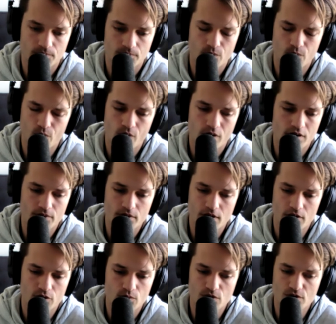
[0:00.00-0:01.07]
one of the
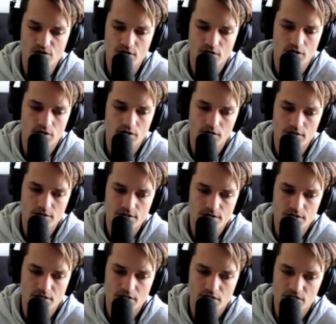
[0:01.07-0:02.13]
other music halls
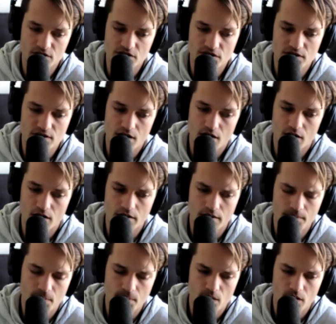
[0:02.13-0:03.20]
in the DC
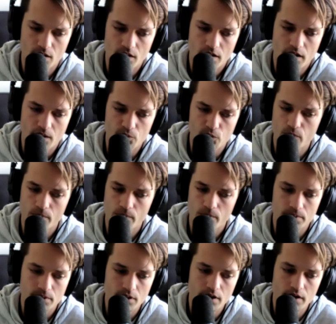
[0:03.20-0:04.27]
area. And we were
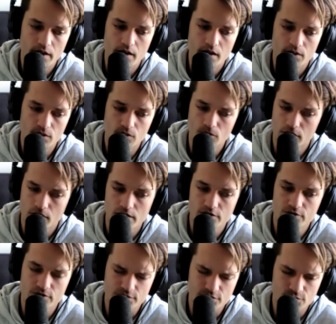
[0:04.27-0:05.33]
playing the
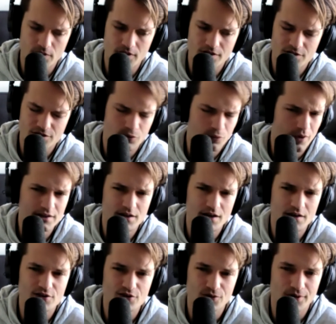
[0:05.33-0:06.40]
orchestral suites to West Side
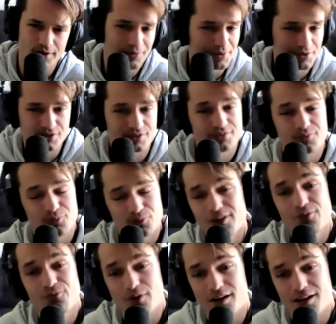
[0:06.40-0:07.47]
Story, which is really
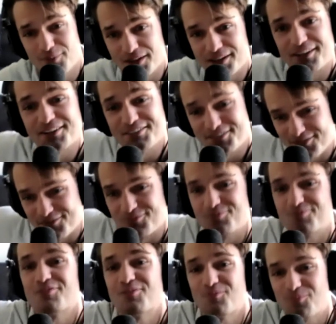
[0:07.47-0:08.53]
funny because
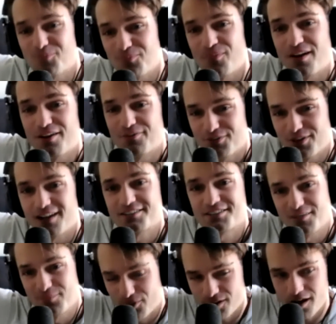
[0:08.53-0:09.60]
my
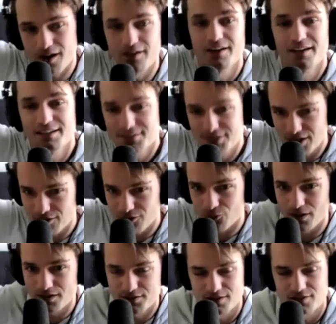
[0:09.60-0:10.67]
fiance Brianna is in the
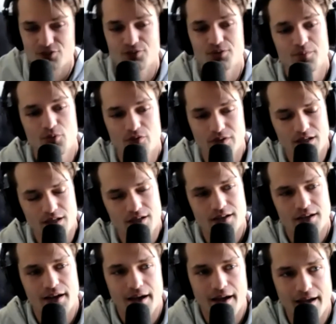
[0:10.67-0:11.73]
West Side Story movie.
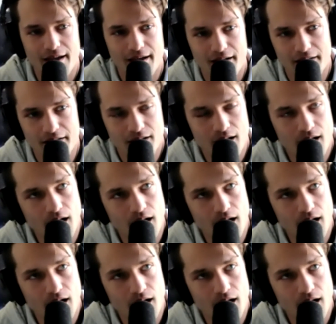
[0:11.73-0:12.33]
And